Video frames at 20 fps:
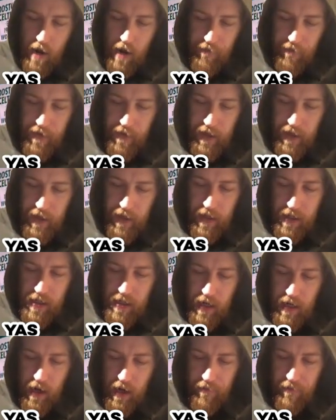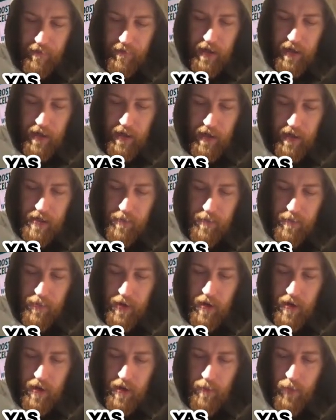I think it's a
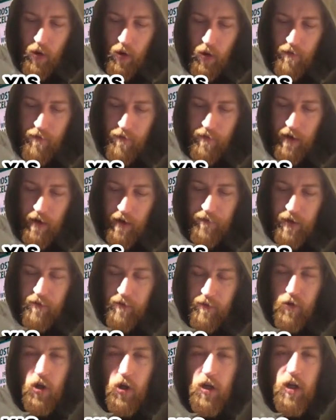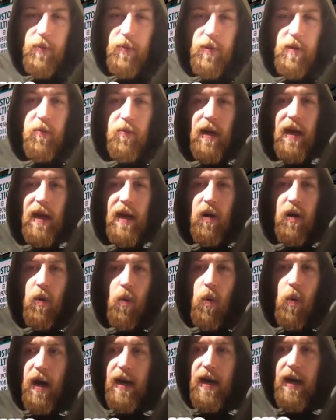bit of both. I think if you look at people like
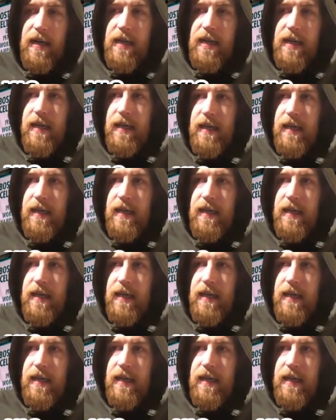Kawhi,